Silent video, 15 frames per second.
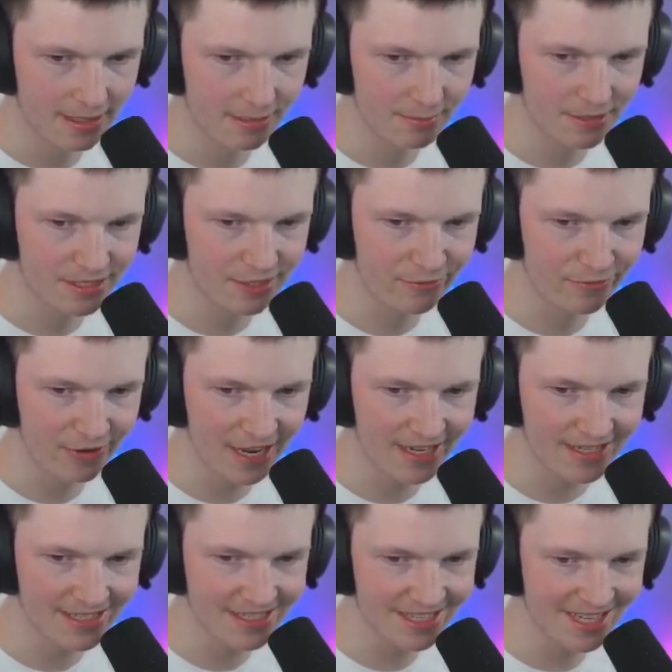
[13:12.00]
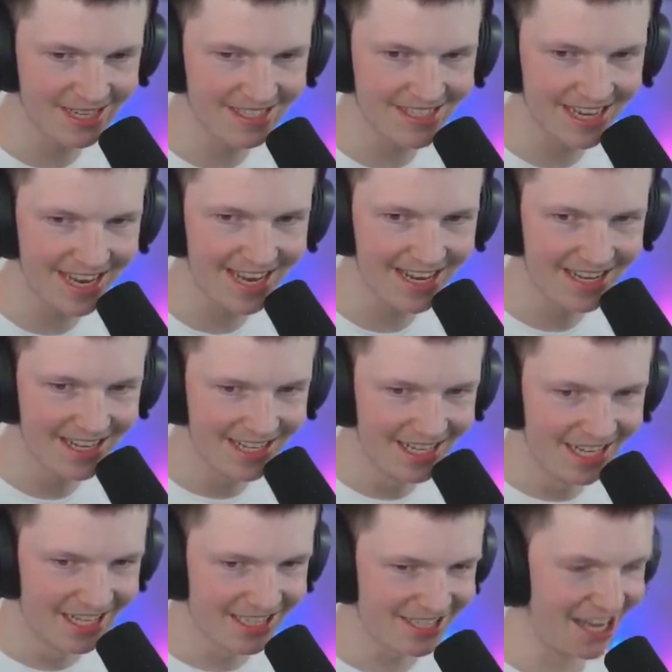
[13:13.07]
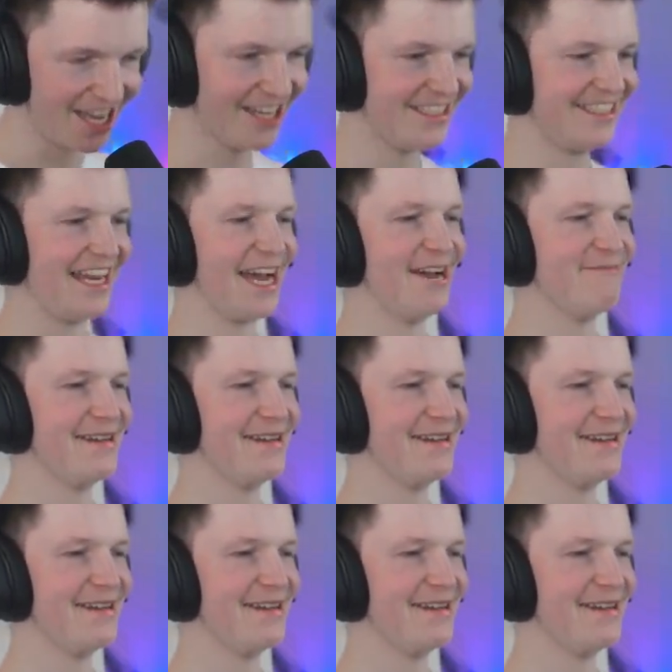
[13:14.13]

Mr. Flighty Zilla's here. Goddamn